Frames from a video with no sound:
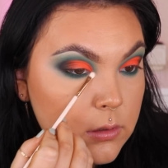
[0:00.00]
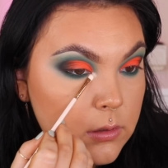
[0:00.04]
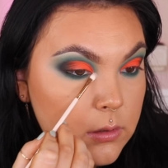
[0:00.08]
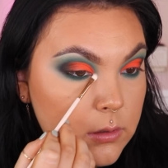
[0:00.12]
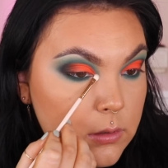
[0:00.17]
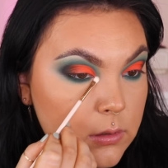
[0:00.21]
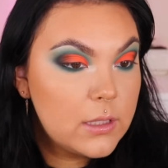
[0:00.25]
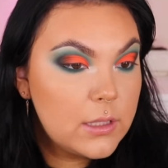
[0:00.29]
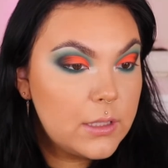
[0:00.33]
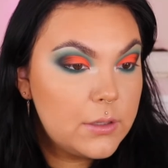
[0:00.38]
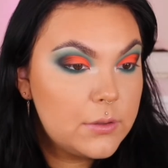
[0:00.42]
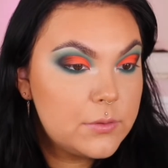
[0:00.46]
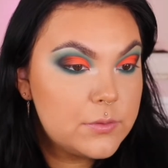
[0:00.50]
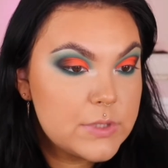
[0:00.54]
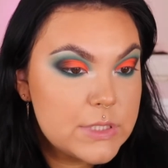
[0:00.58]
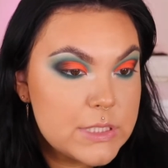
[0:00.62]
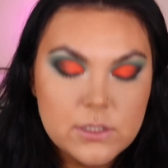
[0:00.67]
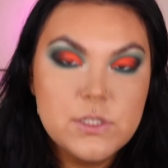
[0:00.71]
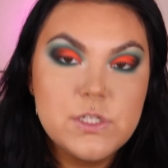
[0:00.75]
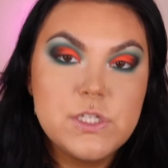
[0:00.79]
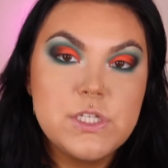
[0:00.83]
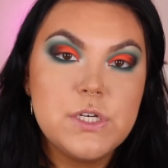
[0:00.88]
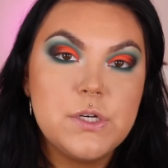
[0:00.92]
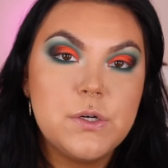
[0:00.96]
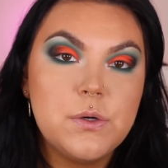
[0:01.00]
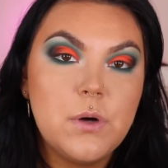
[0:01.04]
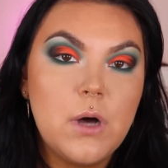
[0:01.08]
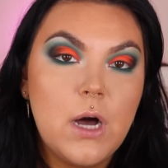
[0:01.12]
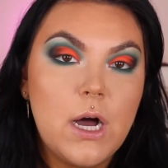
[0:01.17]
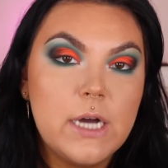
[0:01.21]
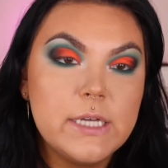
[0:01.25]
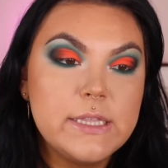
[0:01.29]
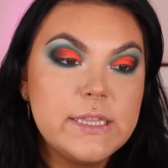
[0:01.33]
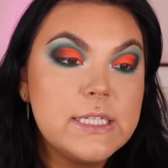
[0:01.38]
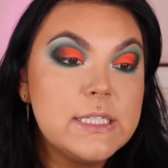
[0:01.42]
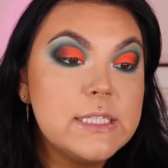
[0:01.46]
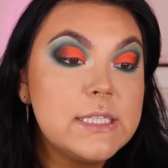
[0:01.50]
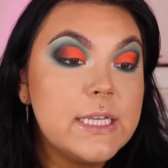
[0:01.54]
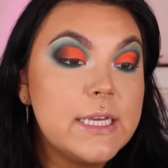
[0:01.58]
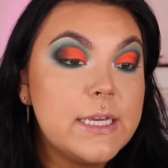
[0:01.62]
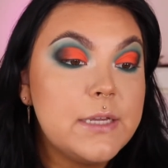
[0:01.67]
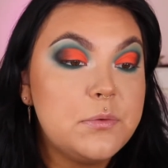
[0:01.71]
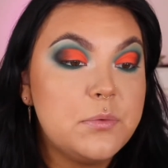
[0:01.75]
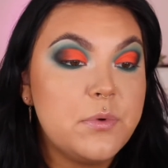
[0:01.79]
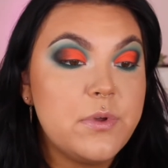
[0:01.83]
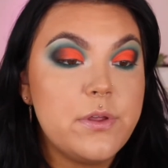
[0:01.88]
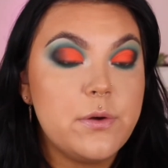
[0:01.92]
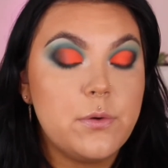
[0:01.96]
Cute. So on the
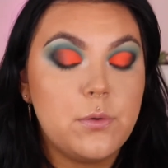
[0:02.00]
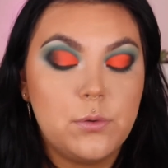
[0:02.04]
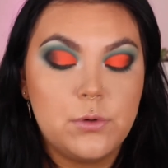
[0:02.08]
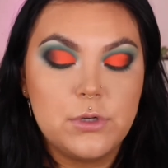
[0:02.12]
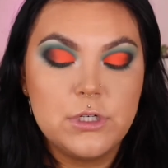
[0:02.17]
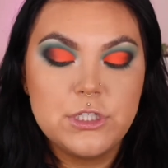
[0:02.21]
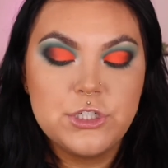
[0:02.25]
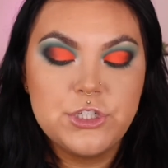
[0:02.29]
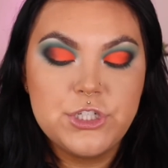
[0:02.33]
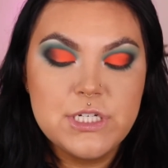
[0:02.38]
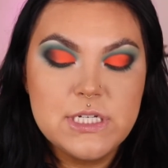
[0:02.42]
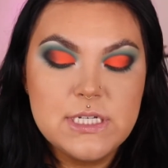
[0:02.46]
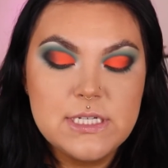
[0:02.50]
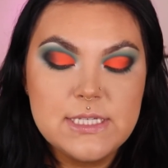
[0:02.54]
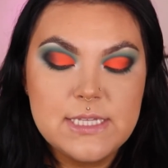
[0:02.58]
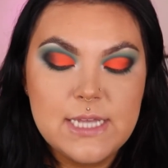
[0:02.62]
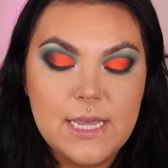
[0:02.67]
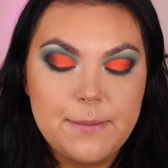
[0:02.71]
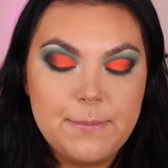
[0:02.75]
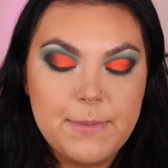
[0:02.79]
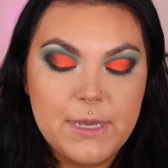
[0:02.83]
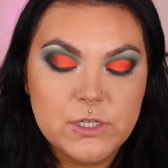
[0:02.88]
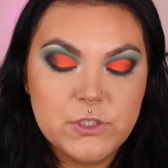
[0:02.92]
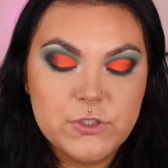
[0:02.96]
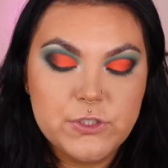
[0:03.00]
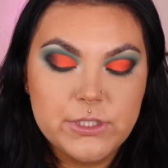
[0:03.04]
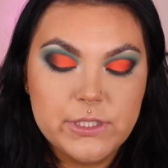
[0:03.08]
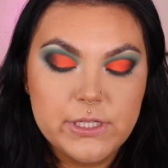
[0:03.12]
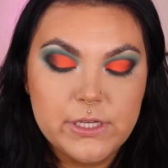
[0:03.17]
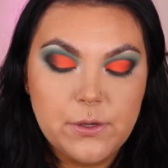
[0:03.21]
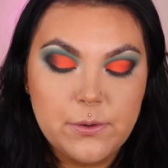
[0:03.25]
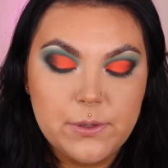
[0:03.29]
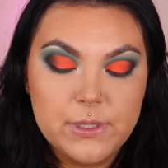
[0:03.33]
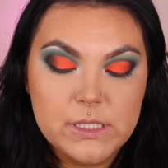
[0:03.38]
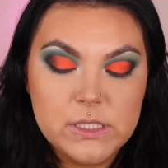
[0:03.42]
lid where the orange is, I'm actually going